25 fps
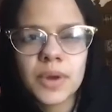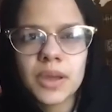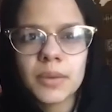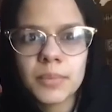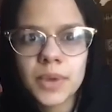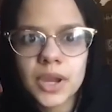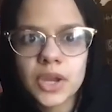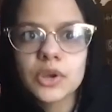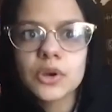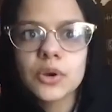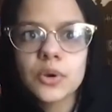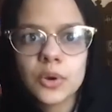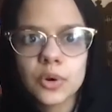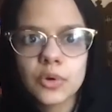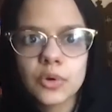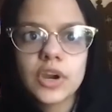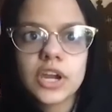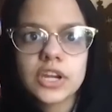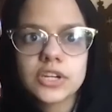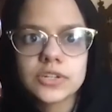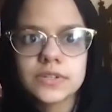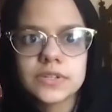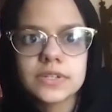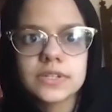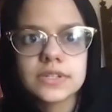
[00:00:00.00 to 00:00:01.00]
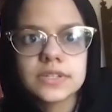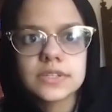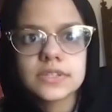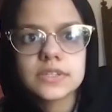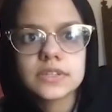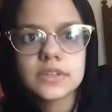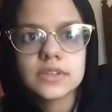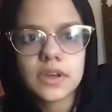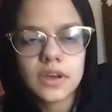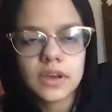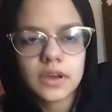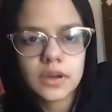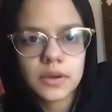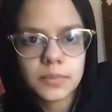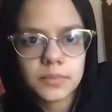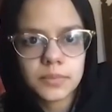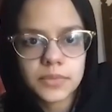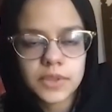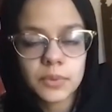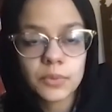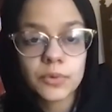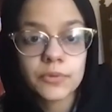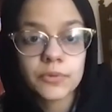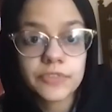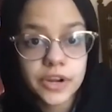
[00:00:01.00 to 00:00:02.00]
microaggressions
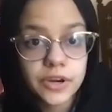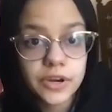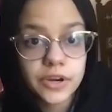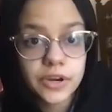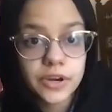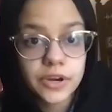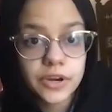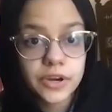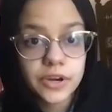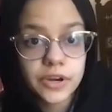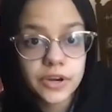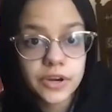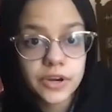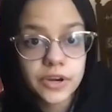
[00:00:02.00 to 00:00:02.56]
that were very,